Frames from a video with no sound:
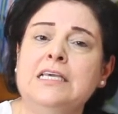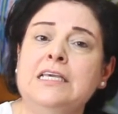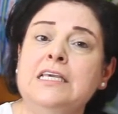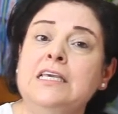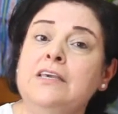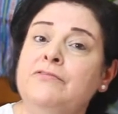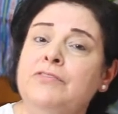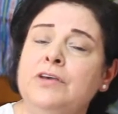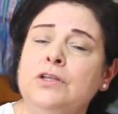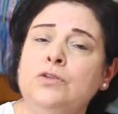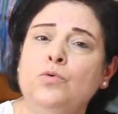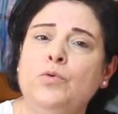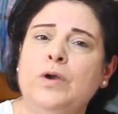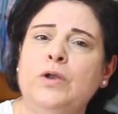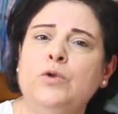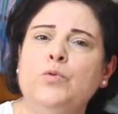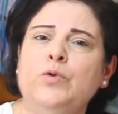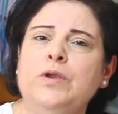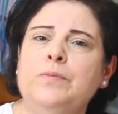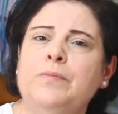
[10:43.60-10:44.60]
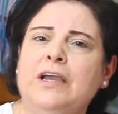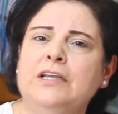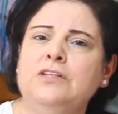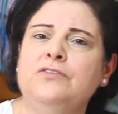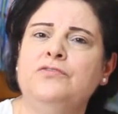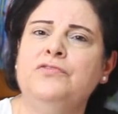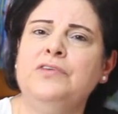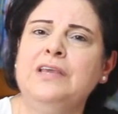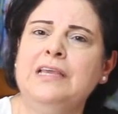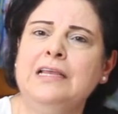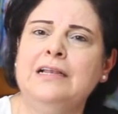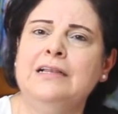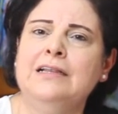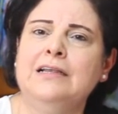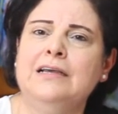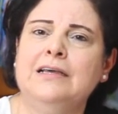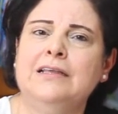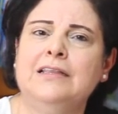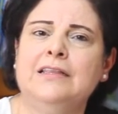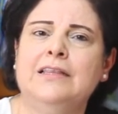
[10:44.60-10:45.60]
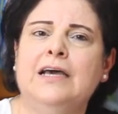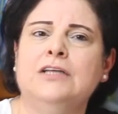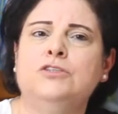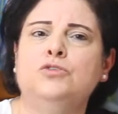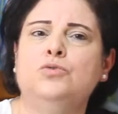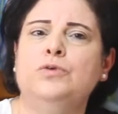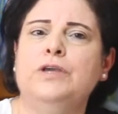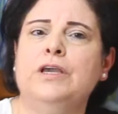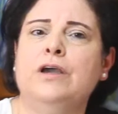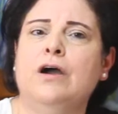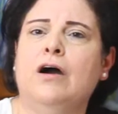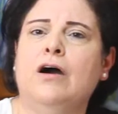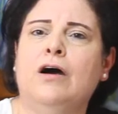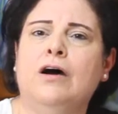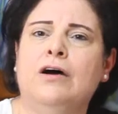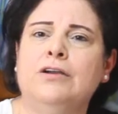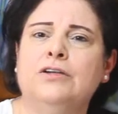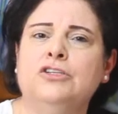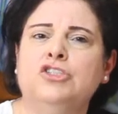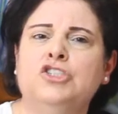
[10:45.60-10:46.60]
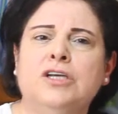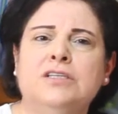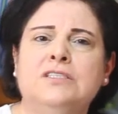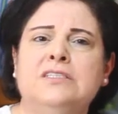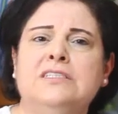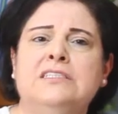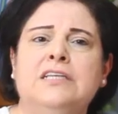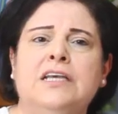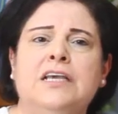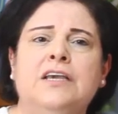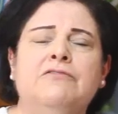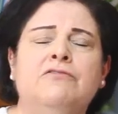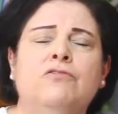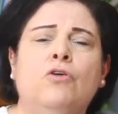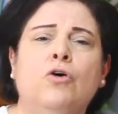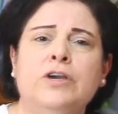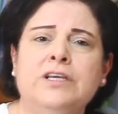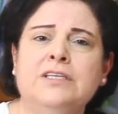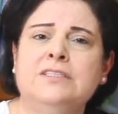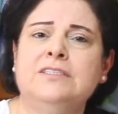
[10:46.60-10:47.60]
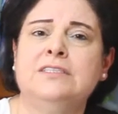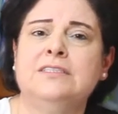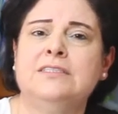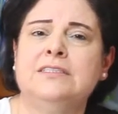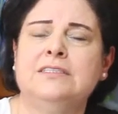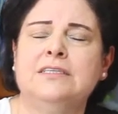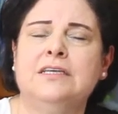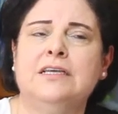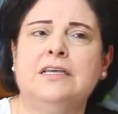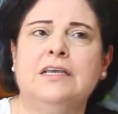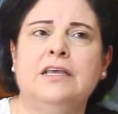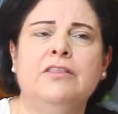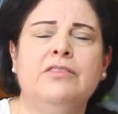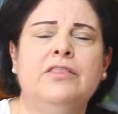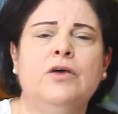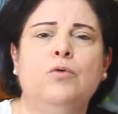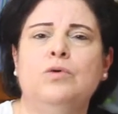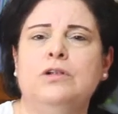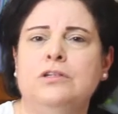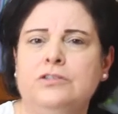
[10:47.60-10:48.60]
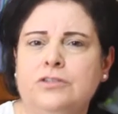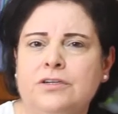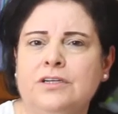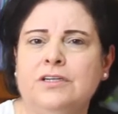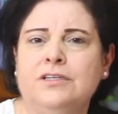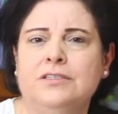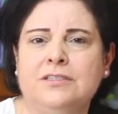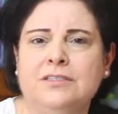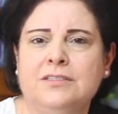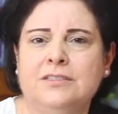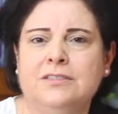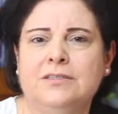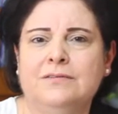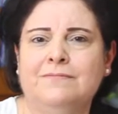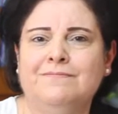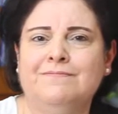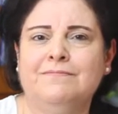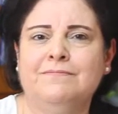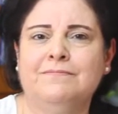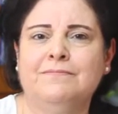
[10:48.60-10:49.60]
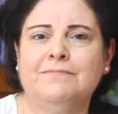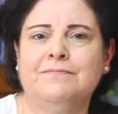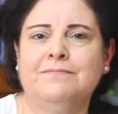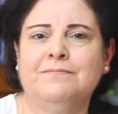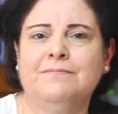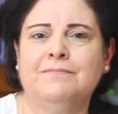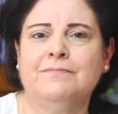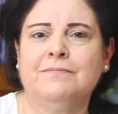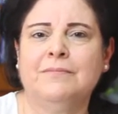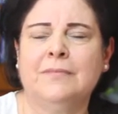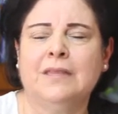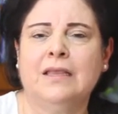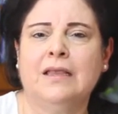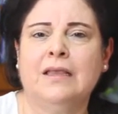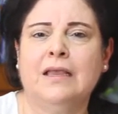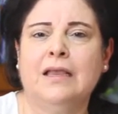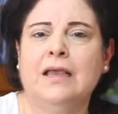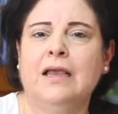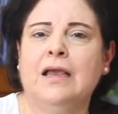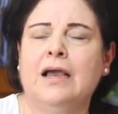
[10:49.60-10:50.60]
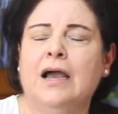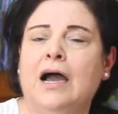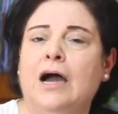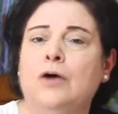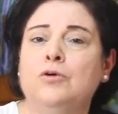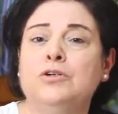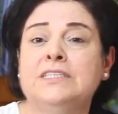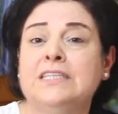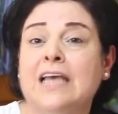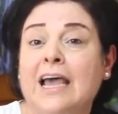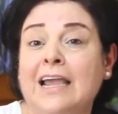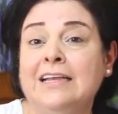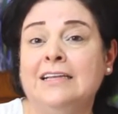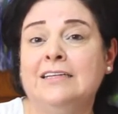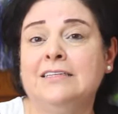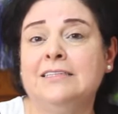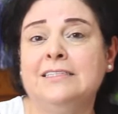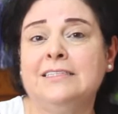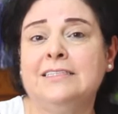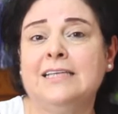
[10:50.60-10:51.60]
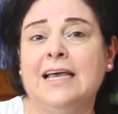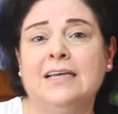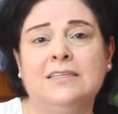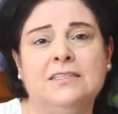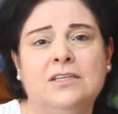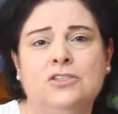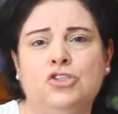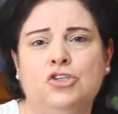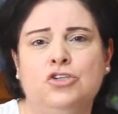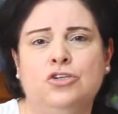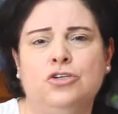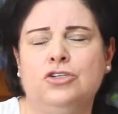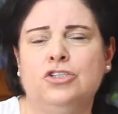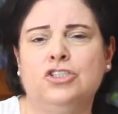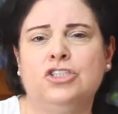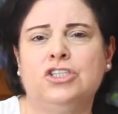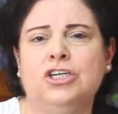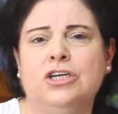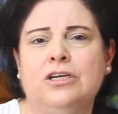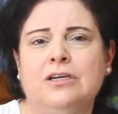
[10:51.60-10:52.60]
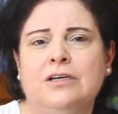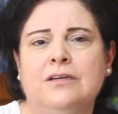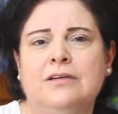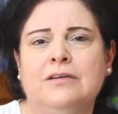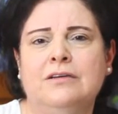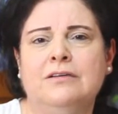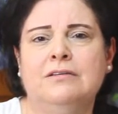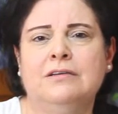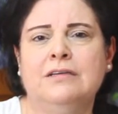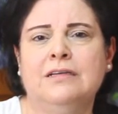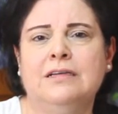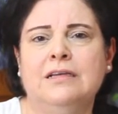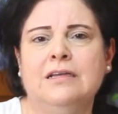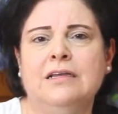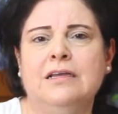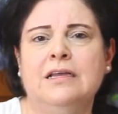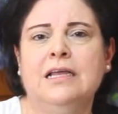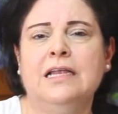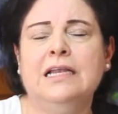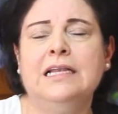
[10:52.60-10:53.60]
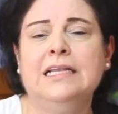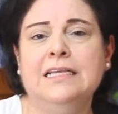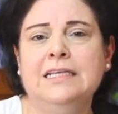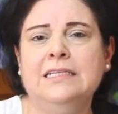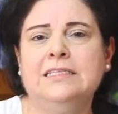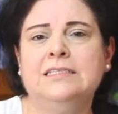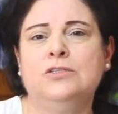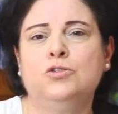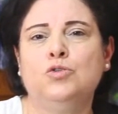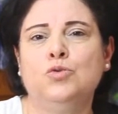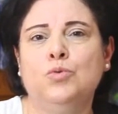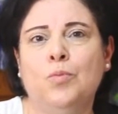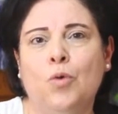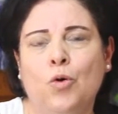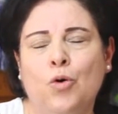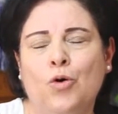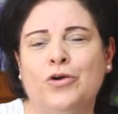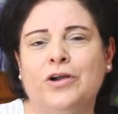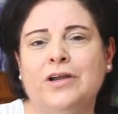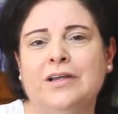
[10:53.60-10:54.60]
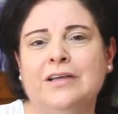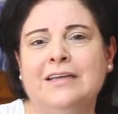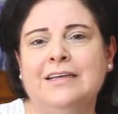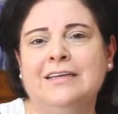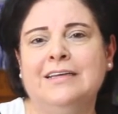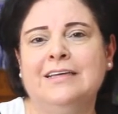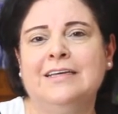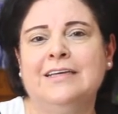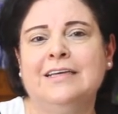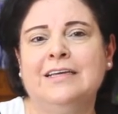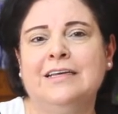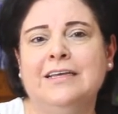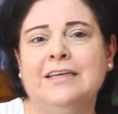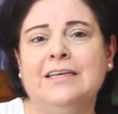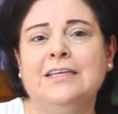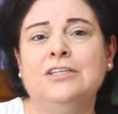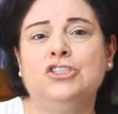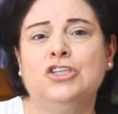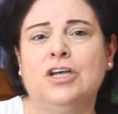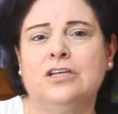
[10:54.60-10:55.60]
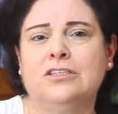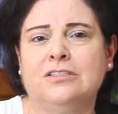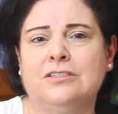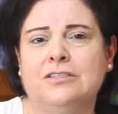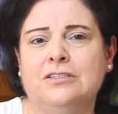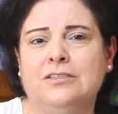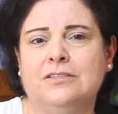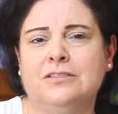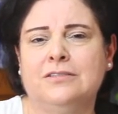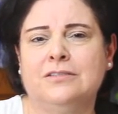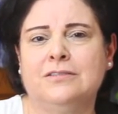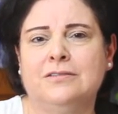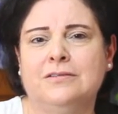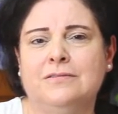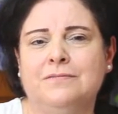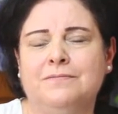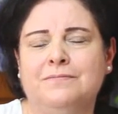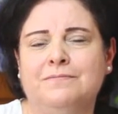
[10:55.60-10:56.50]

even when we might feel that we are just a voice in the wilderness. Our silence as a church leads to more injustice.